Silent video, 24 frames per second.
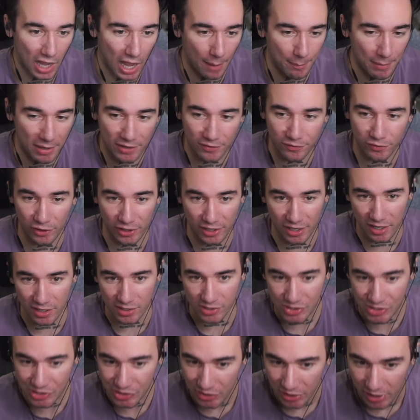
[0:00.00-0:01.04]
I'm in for
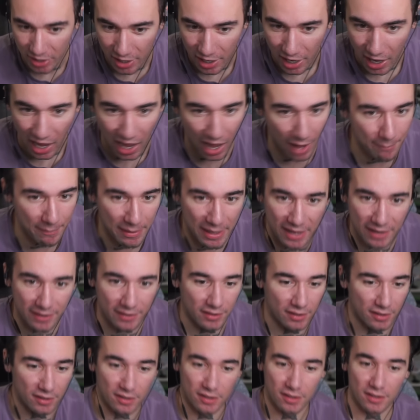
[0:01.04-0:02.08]
this. I'm in.
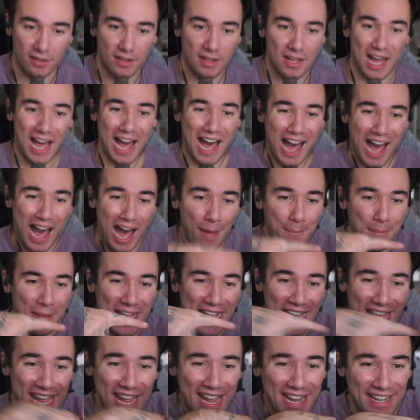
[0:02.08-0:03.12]
I'm
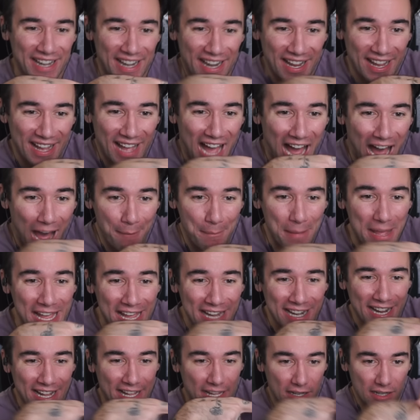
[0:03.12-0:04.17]
in. I'm
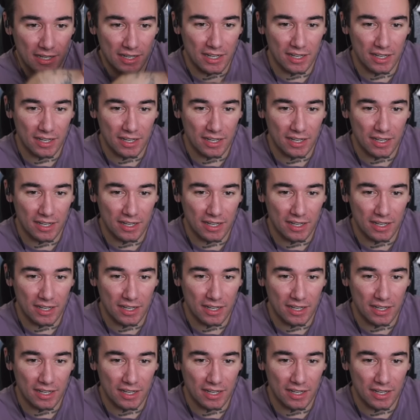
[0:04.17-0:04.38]
in it.